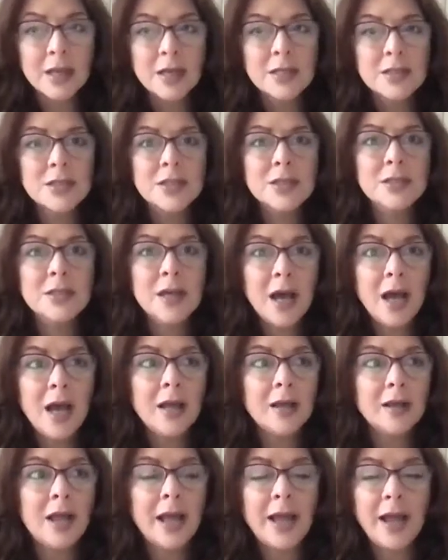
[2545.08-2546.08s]
To
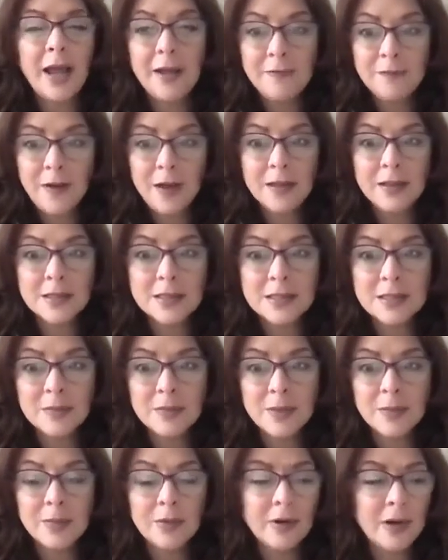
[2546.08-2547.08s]
not, I find that some
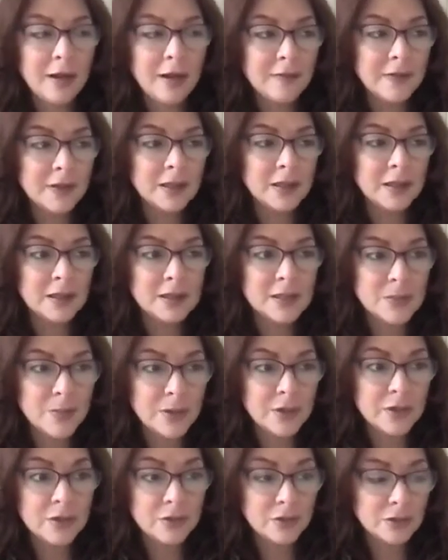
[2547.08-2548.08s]
people are having an
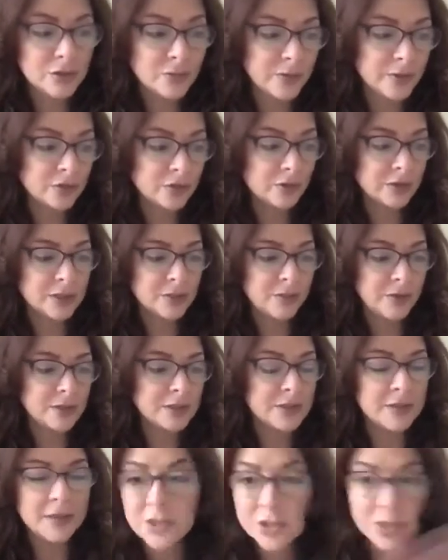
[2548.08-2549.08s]
spiritual experience
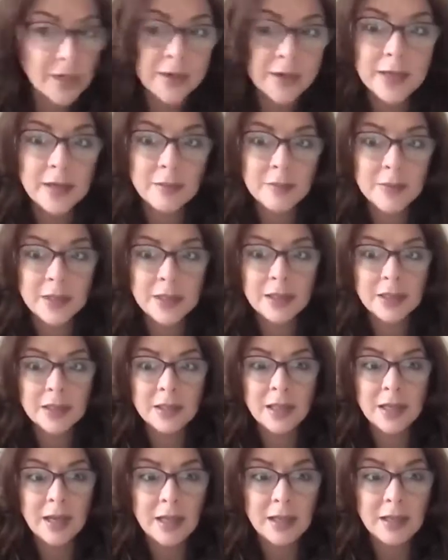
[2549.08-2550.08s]
and then sharing it immediately,
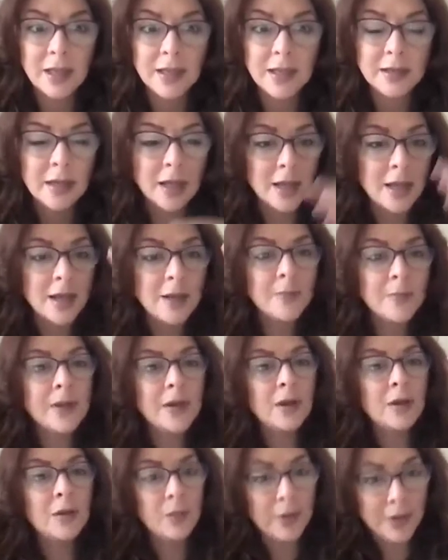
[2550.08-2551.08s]
like online.
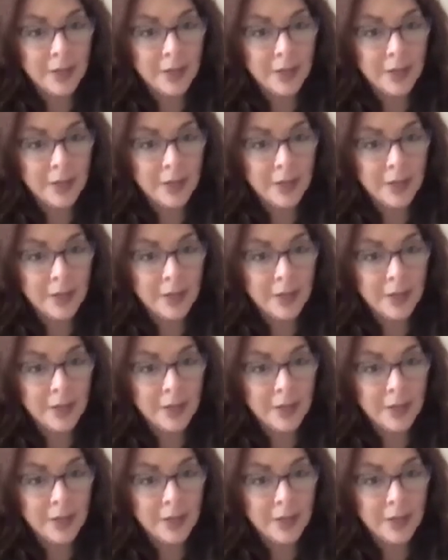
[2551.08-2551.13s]
Like, wait a